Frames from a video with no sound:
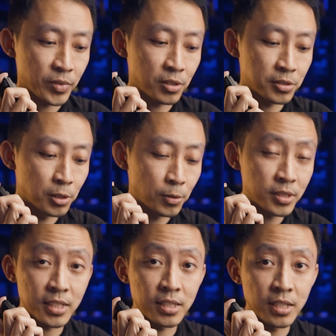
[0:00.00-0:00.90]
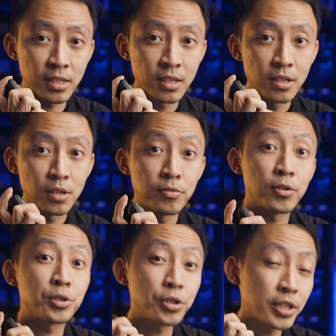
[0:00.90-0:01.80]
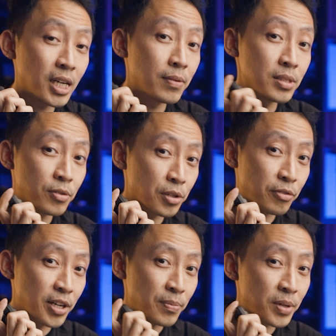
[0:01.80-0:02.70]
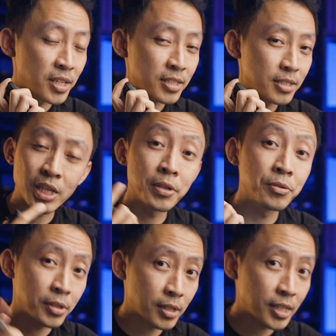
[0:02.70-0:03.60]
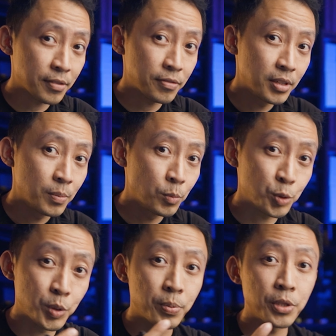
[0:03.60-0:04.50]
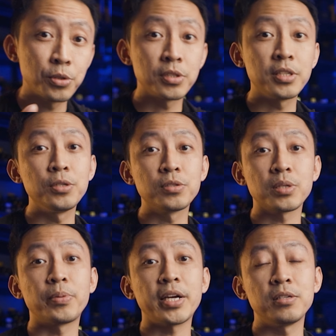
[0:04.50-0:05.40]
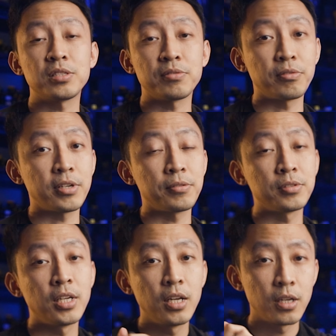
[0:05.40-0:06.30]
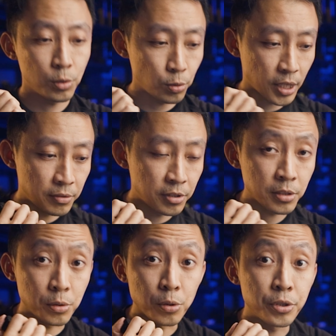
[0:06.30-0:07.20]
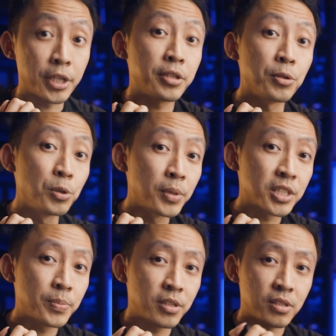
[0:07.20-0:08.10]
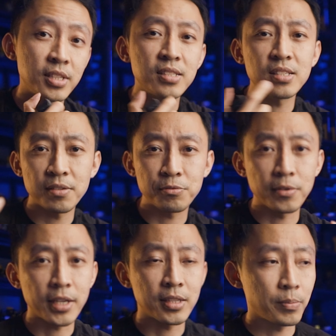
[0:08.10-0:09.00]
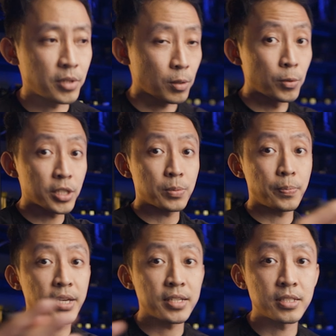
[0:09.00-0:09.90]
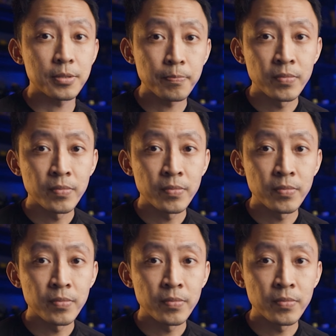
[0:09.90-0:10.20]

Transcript: on the lower setting for 3 hours 45 minutes. Now in real life, most people usually use a brightness of around 200 to 300 lumens because that's enough to light up their workspace,